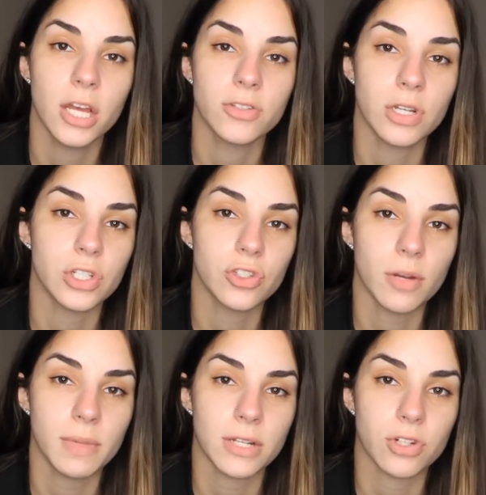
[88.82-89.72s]
So I just
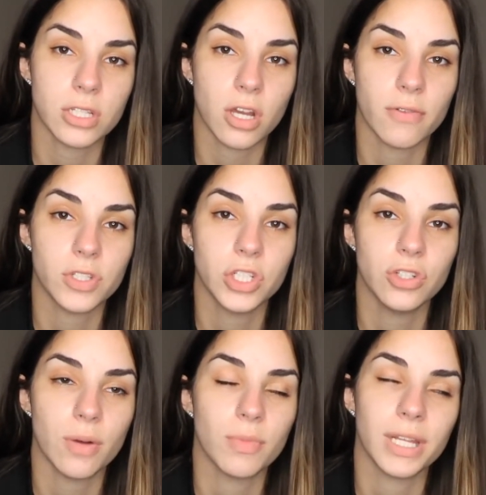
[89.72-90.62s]
dropped that dress off
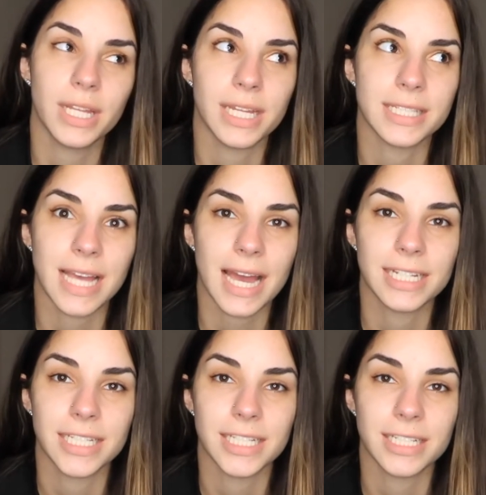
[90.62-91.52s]
too. I'm really like
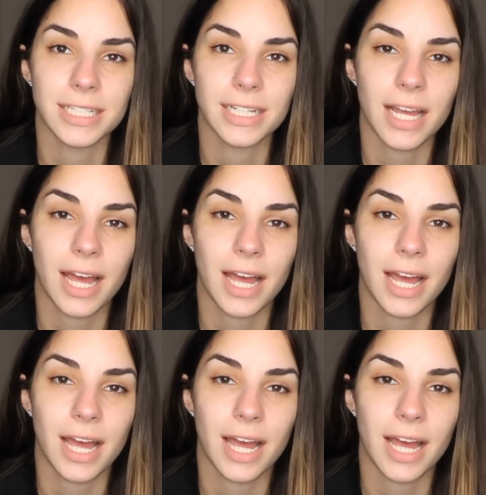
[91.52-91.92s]
sad to